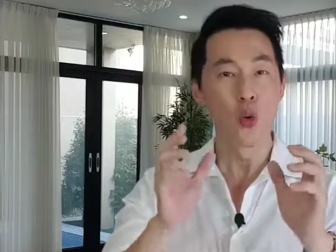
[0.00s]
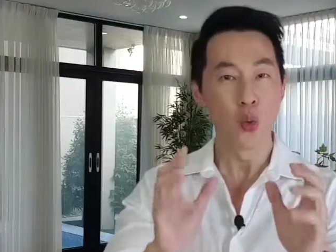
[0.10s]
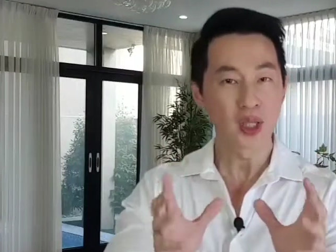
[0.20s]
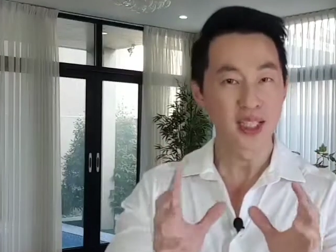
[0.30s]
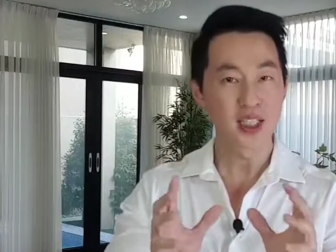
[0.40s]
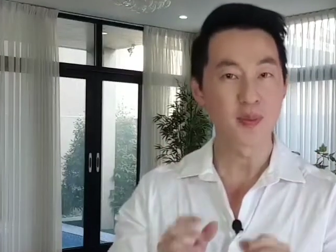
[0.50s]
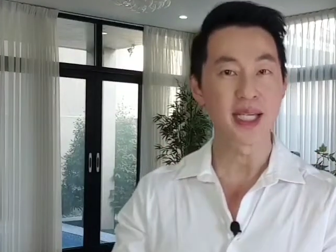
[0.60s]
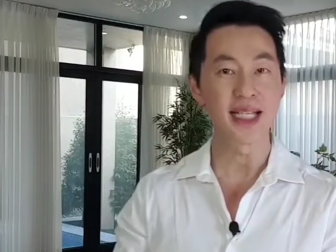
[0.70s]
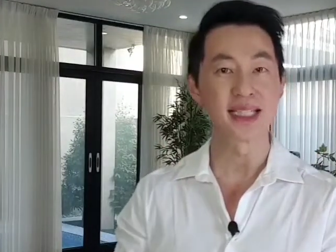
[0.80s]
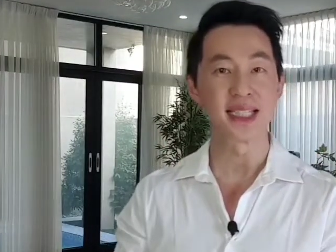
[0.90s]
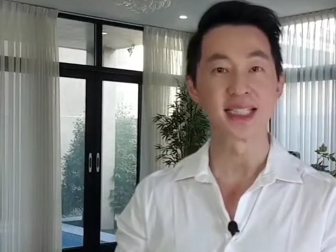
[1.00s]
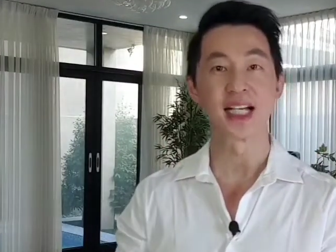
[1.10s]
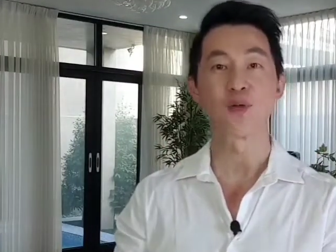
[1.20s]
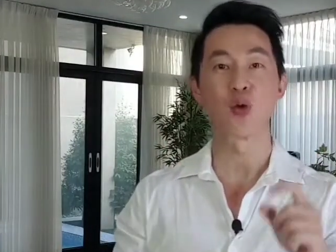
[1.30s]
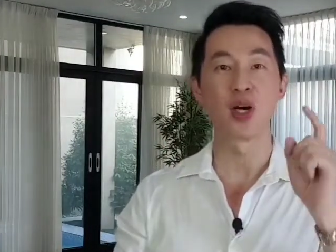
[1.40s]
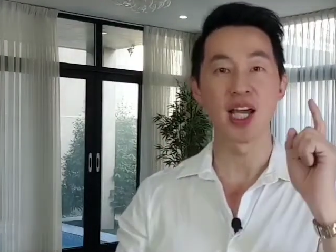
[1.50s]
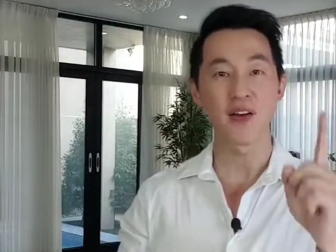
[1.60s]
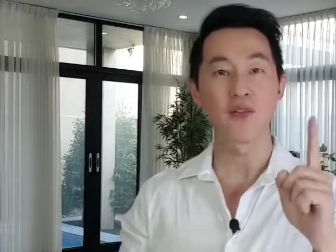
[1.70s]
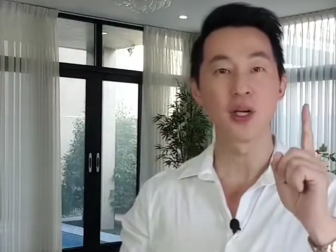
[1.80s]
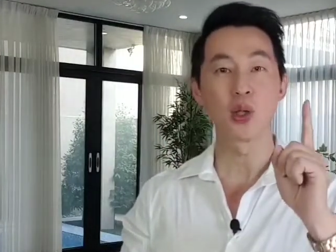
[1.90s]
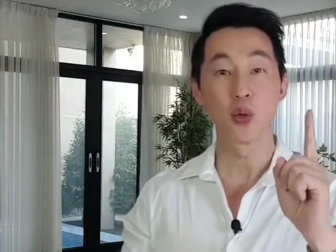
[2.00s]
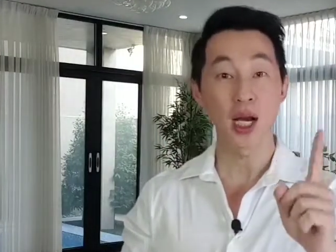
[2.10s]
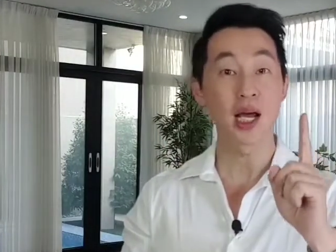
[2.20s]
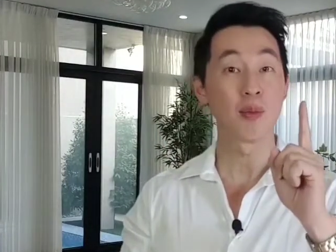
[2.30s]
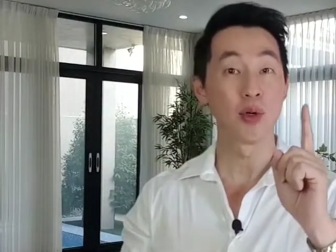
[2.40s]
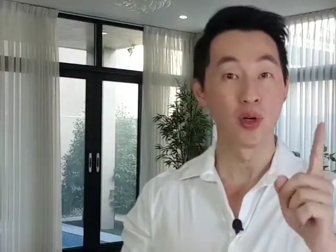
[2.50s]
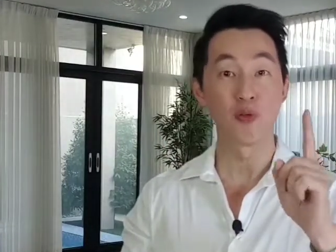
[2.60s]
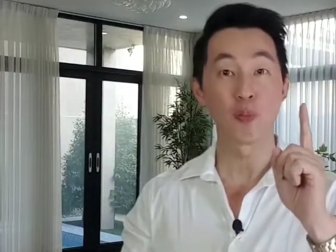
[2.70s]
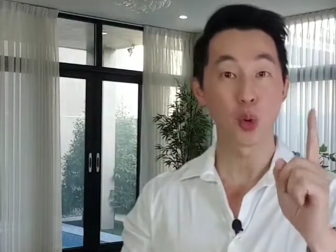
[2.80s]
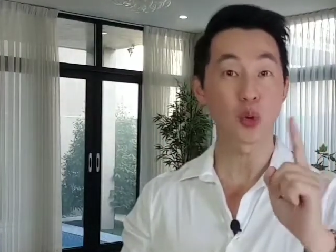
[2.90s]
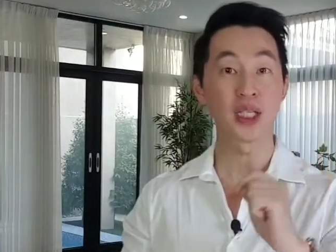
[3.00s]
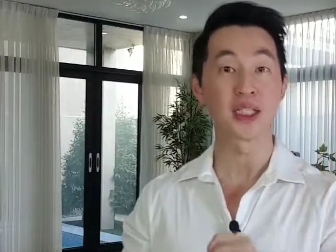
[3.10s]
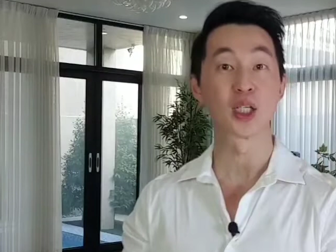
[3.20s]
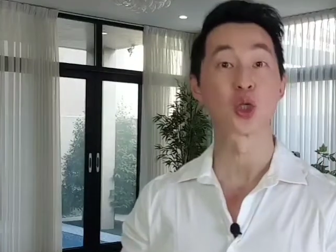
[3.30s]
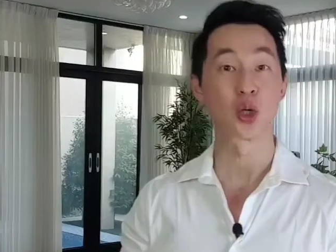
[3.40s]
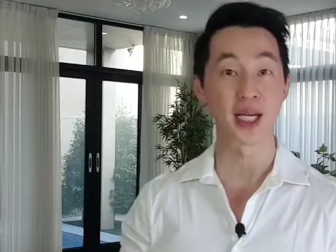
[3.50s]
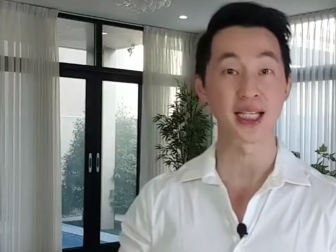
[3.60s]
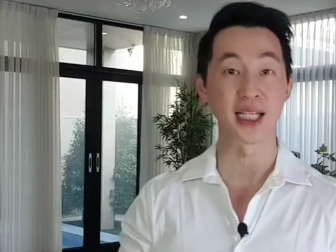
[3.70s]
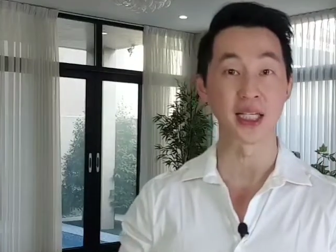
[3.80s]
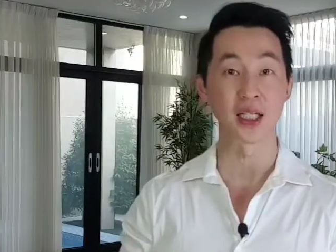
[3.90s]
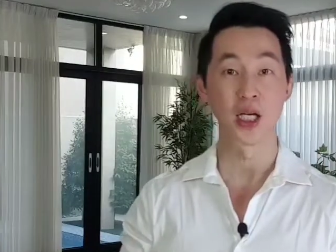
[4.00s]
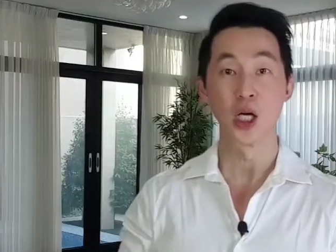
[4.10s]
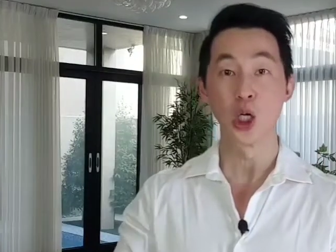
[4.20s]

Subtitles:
What this means is that for every gram of protein that you're getting,